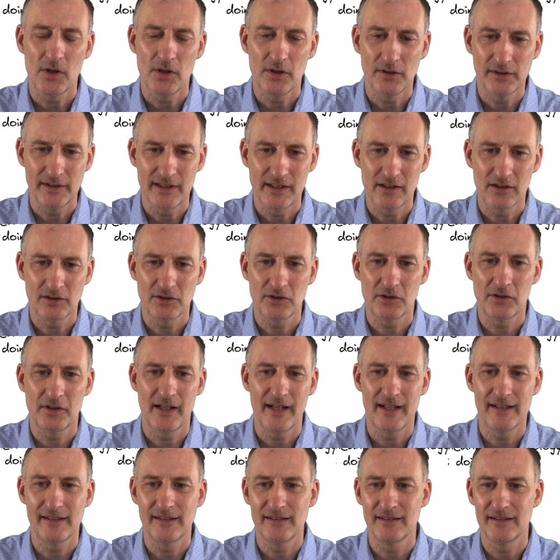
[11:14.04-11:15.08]
On the other
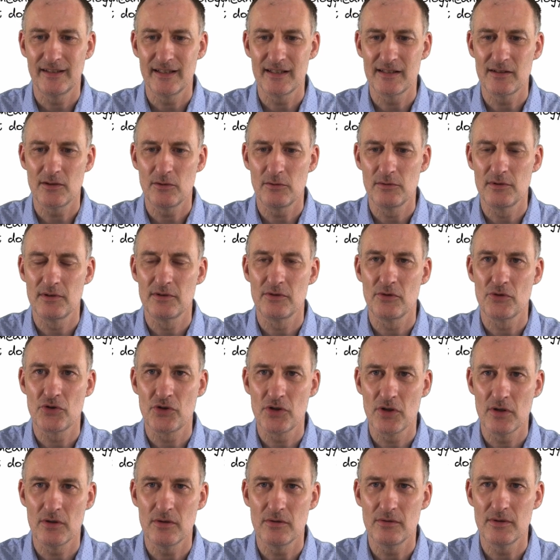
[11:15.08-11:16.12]
hand, this also
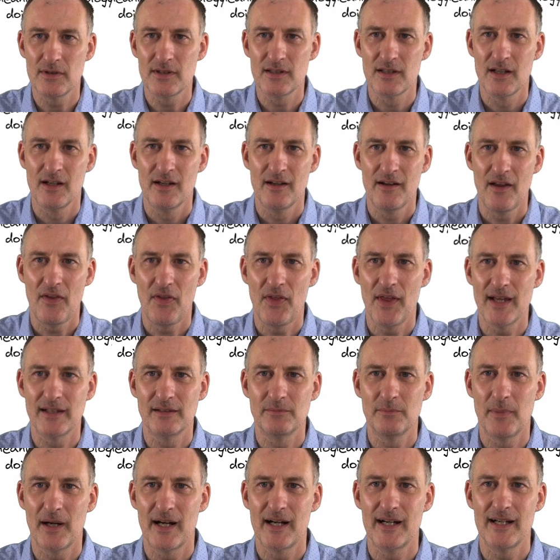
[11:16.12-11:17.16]
shows
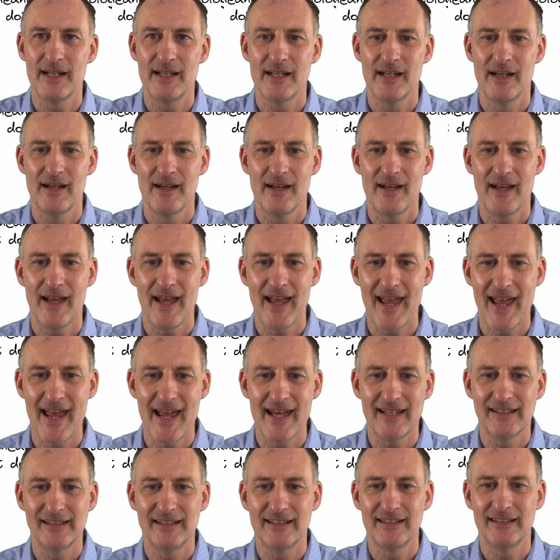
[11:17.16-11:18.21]
that by
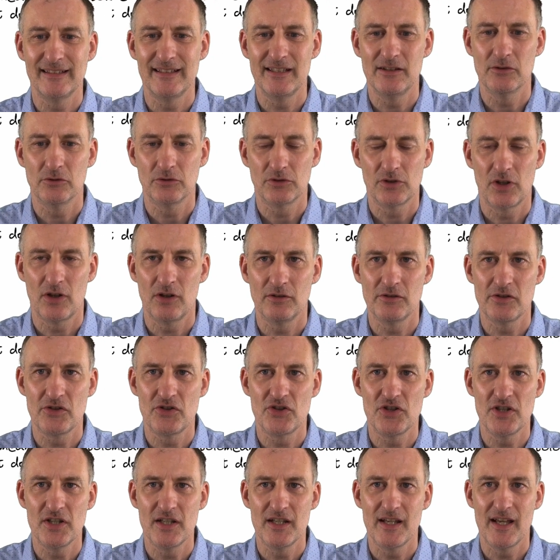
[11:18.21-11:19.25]
adding the
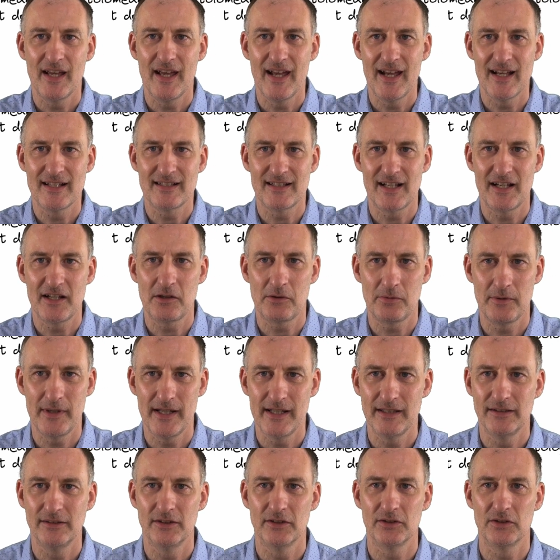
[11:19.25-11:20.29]
ontology as I
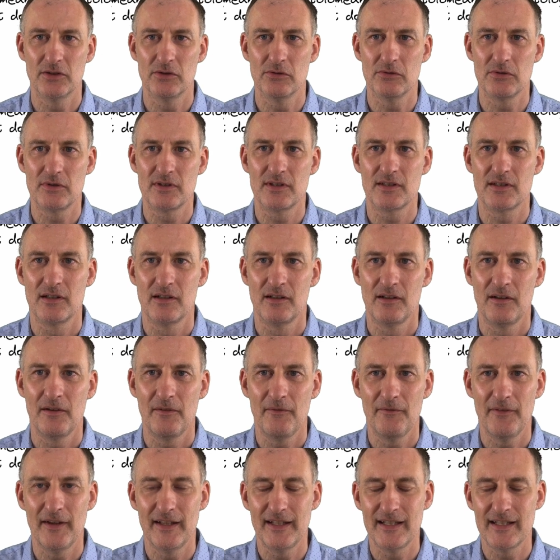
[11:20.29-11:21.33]
create the notes,
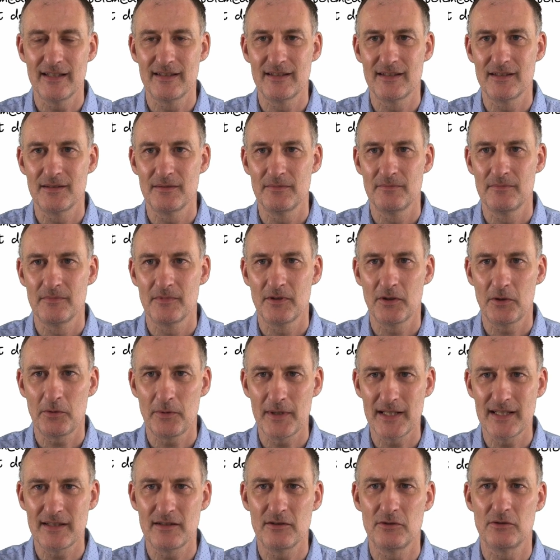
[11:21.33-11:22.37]
when it's
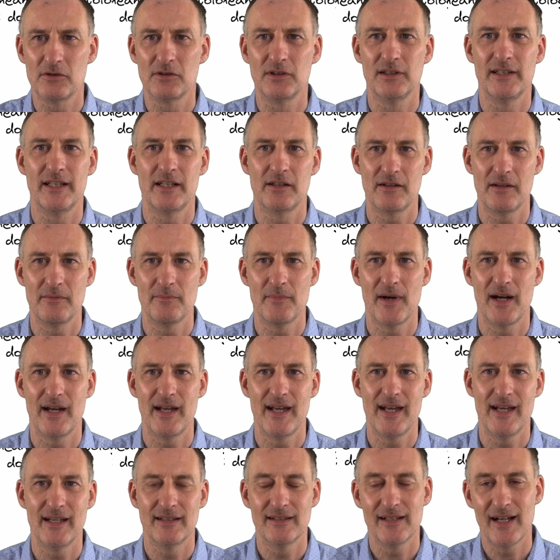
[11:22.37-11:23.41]
crystal clear in my
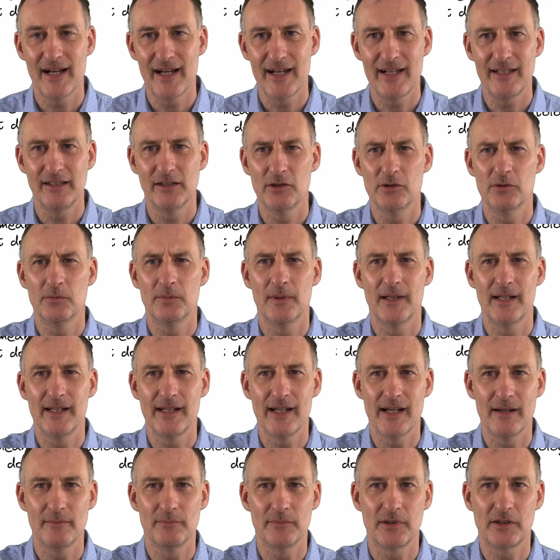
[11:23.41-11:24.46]
head. I know why
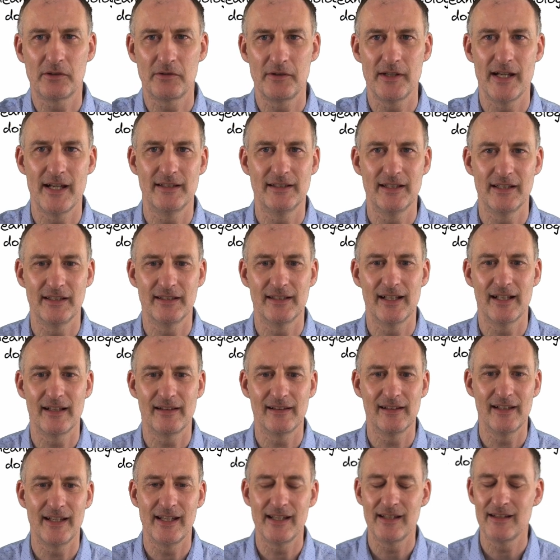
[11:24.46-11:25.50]
I'm creating
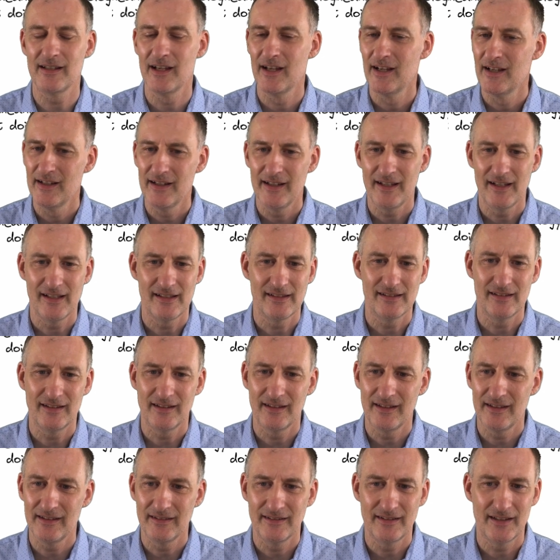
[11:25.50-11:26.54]
that link and
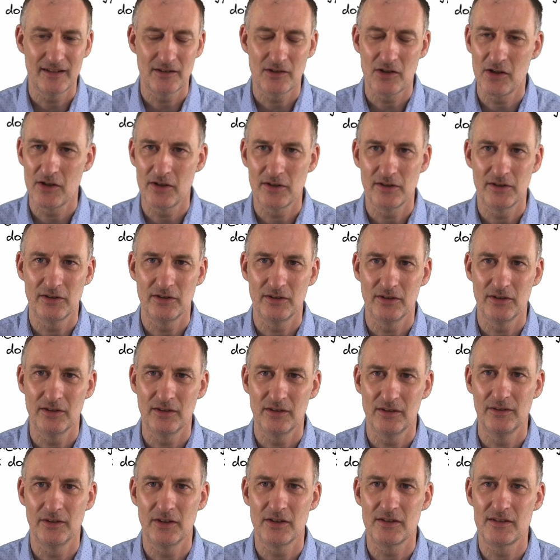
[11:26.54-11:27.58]
there are
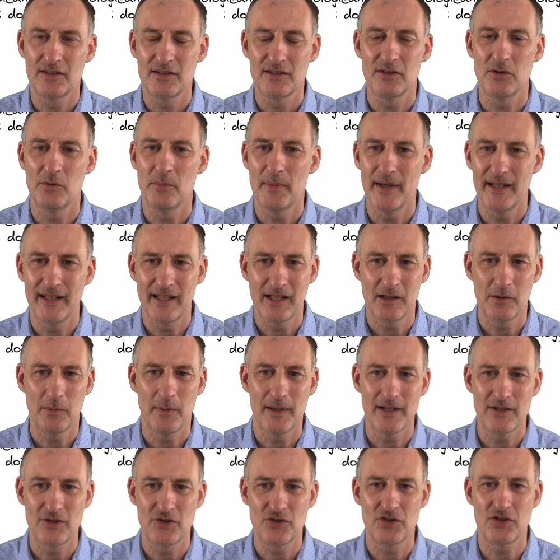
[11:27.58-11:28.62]
not so many
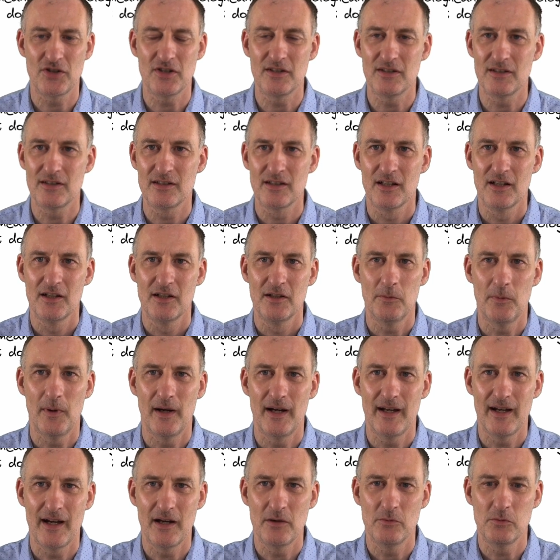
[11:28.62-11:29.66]
questions
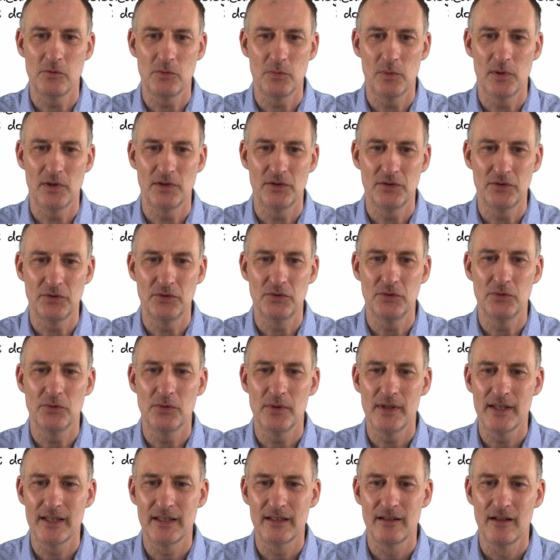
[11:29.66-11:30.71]
why I would want to do
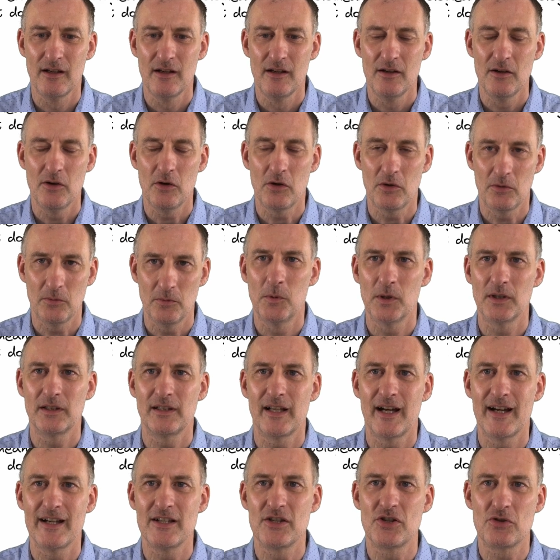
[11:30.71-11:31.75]
it or what
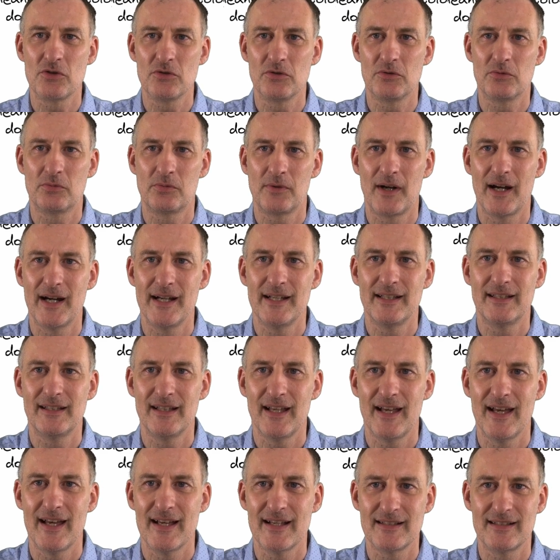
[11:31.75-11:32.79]
I should write
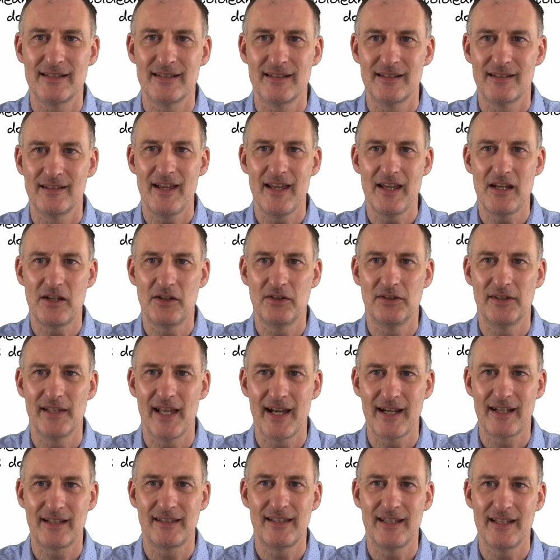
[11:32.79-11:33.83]
as a
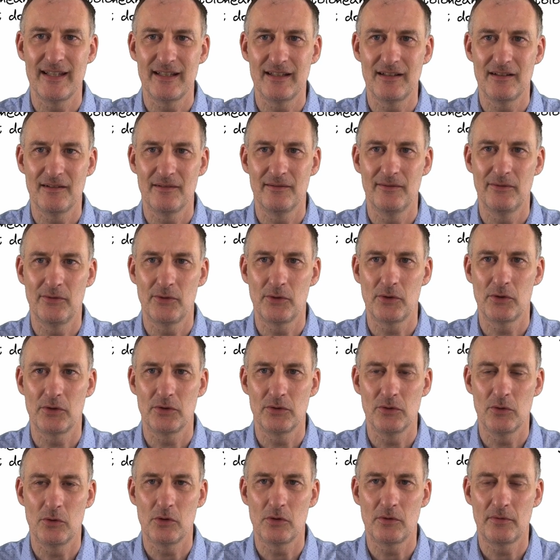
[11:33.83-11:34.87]
connecting
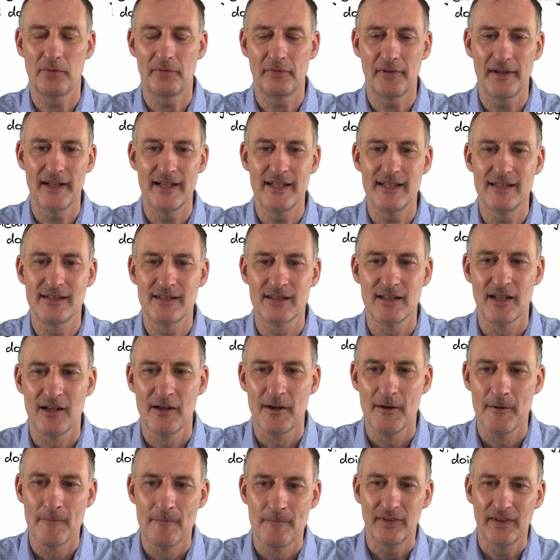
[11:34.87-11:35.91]
word or phrase.
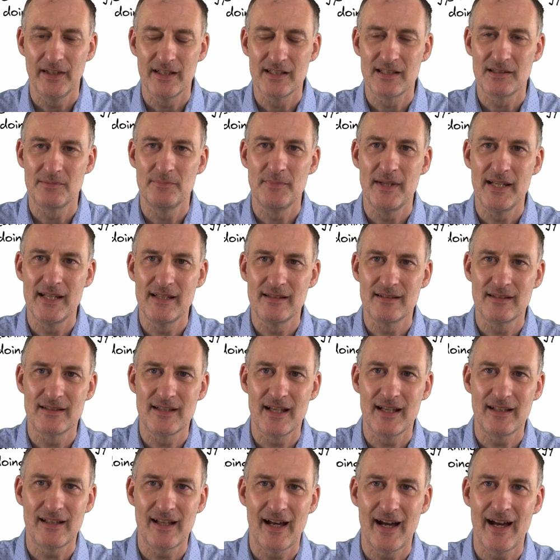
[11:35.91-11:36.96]
This means
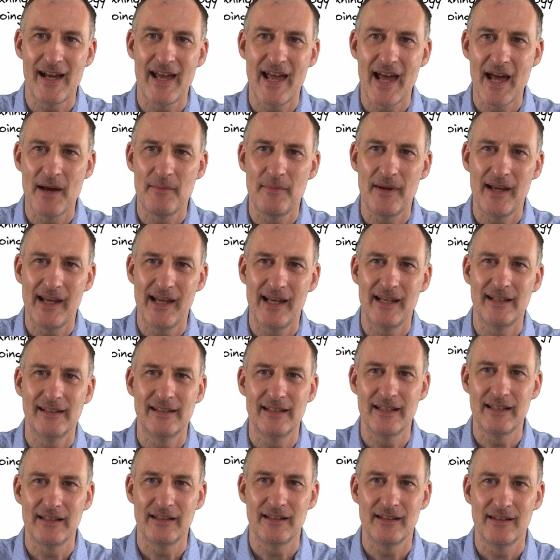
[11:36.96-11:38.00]
that I am
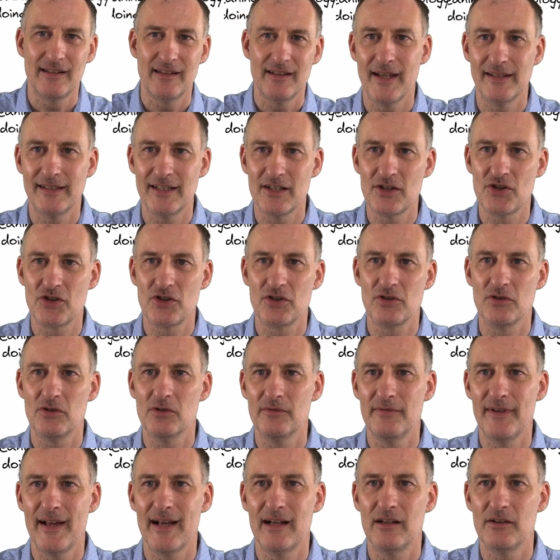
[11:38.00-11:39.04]
adding additional
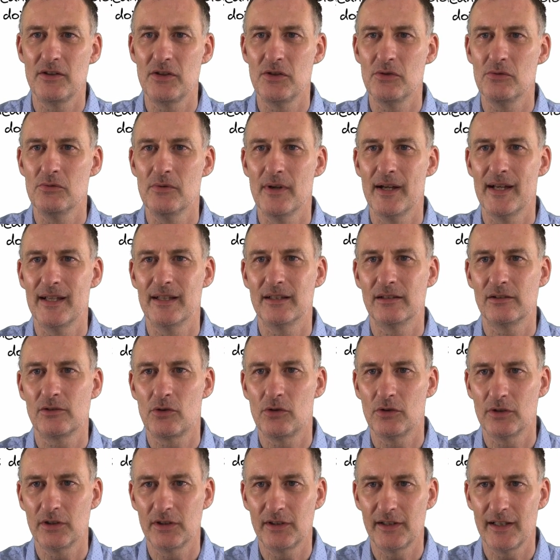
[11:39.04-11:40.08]
value and
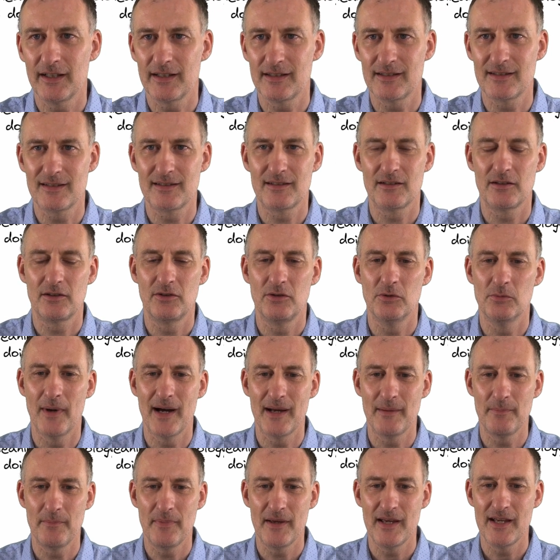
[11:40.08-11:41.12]
context to
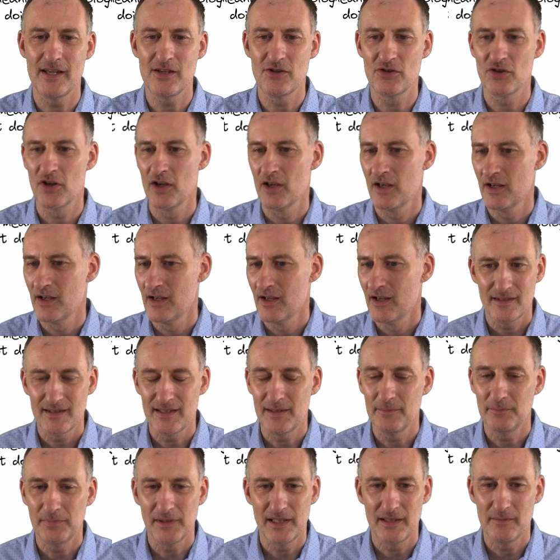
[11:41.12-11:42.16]
my page
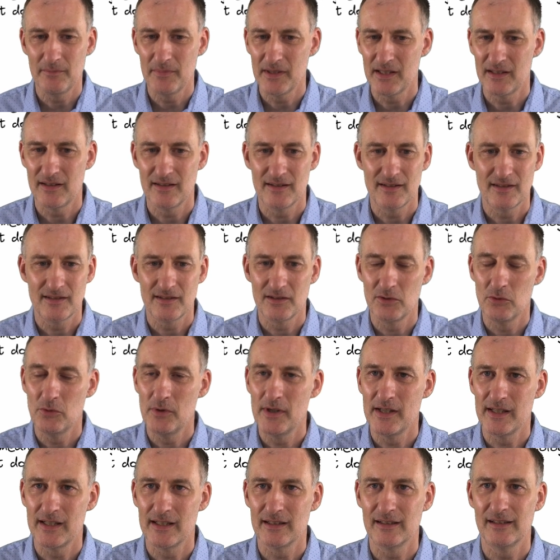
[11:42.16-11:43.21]
simply because
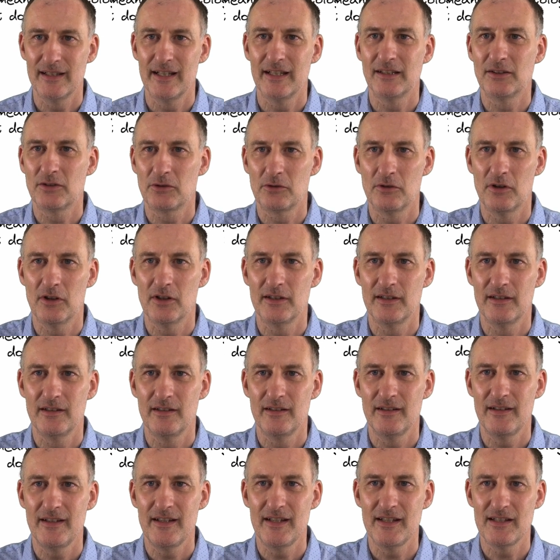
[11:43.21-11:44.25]
doing it later on
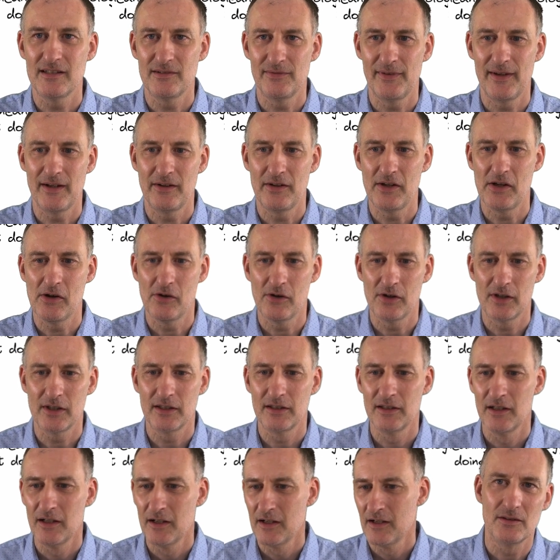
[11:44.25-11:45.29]
is very
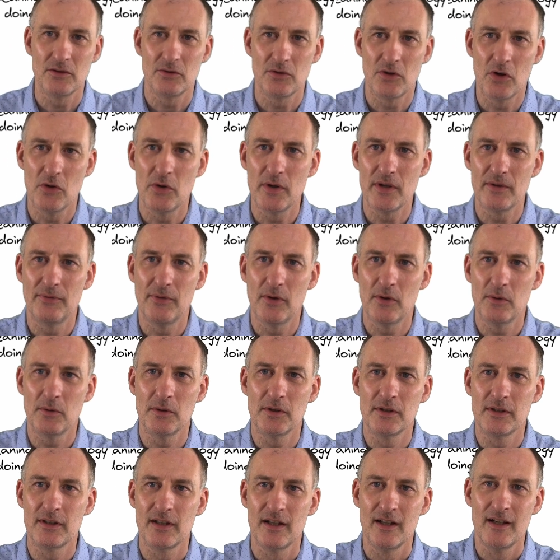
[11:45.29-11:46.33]
hard. So going
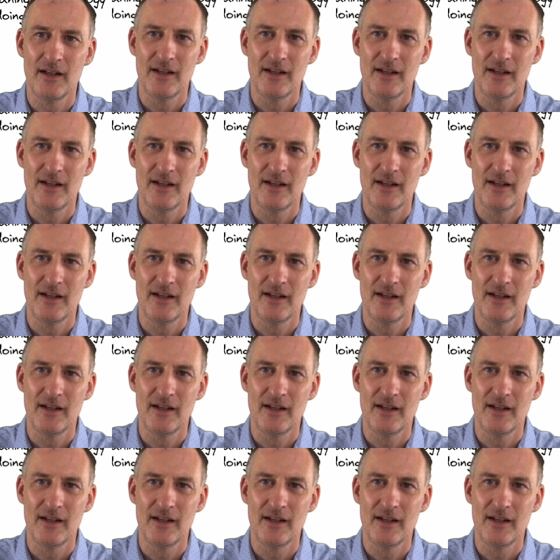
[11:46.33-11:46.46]
forward,